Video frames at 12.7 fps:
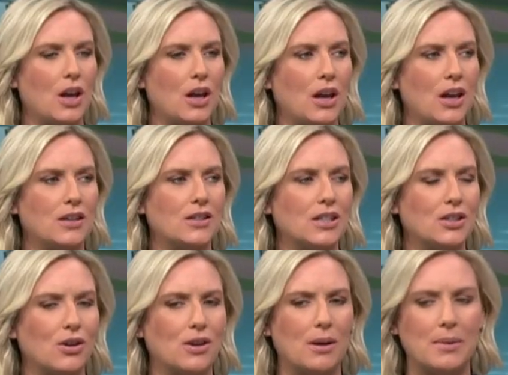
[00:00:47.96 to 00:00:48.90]
Is
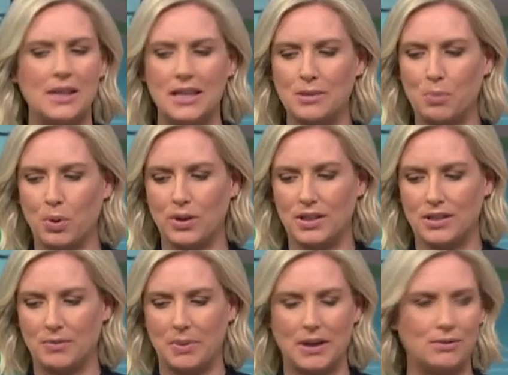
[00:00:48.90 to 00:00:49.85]
this only, I mean, these
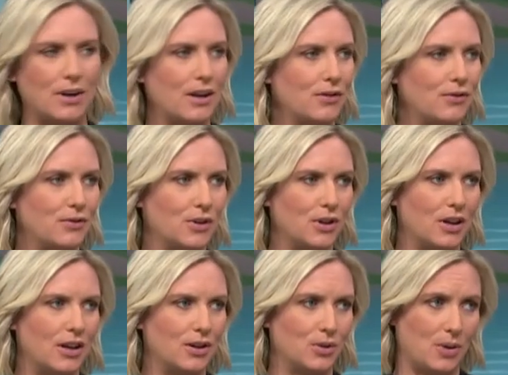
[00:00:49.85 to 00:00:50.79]
pointers have been around for
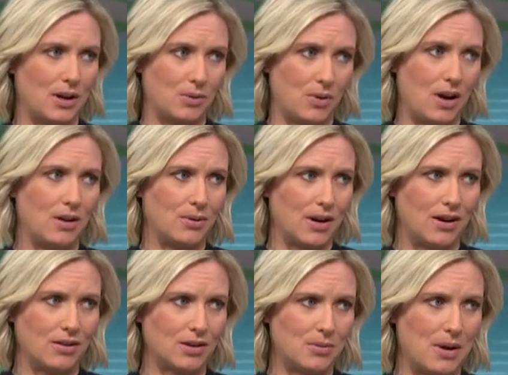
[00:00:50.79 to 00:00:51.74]
quite a while. When I
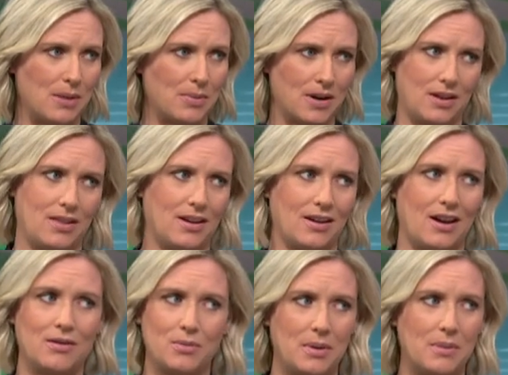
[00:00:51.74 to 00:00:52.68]
look them up, and I think
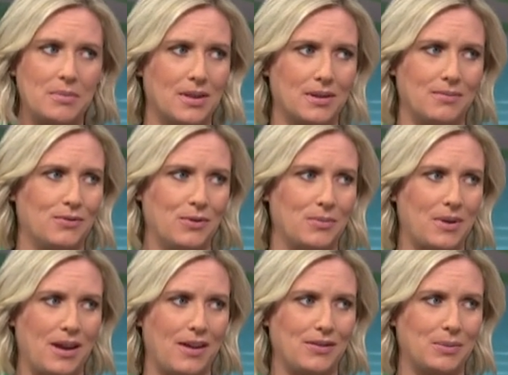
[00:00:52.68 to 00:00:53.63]
I remember them from
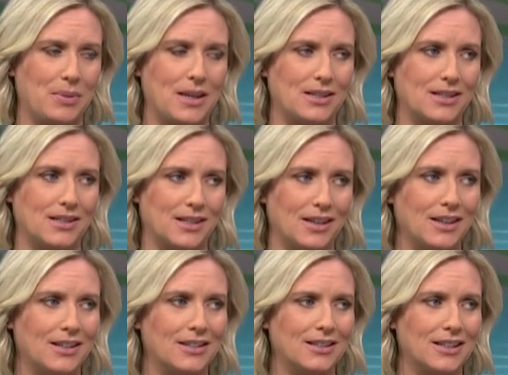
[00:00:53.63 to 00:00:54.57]
having pets as a kid.